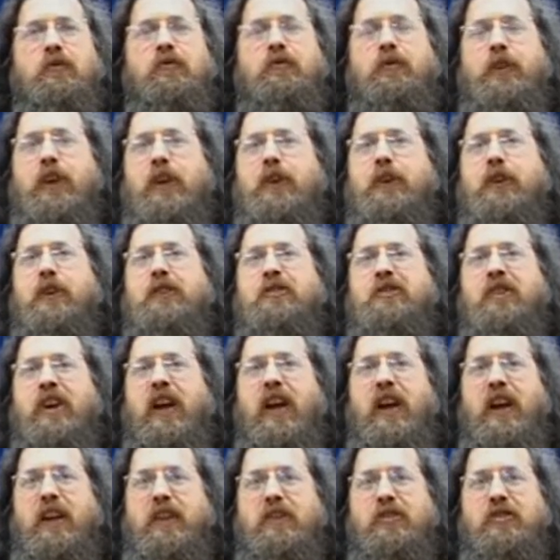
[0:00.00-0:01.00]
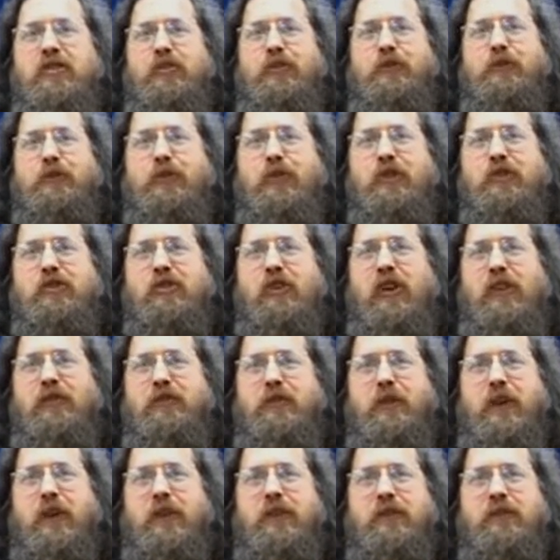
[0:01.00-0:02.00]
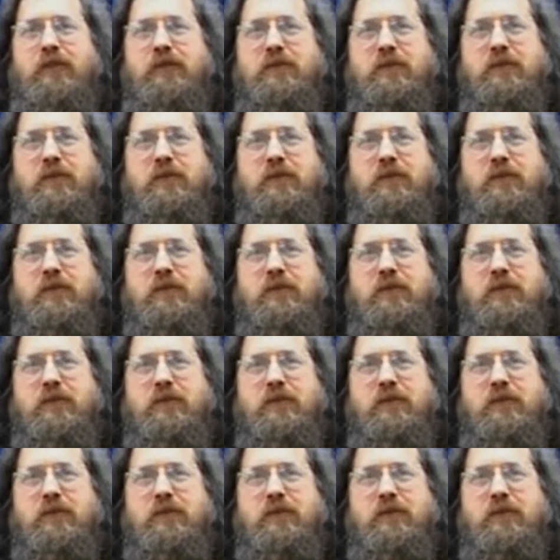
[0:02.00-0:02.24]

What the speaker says: various kinds of free software.